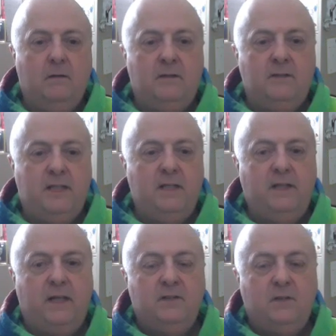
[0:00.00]
Seeing
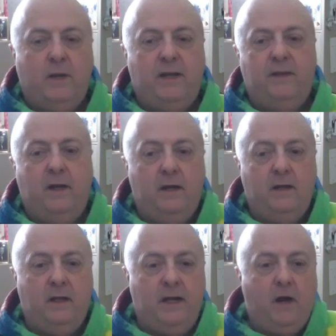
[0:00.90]
things the way they
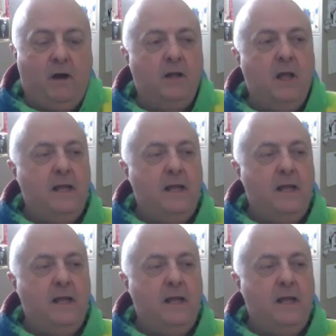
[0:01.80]
are.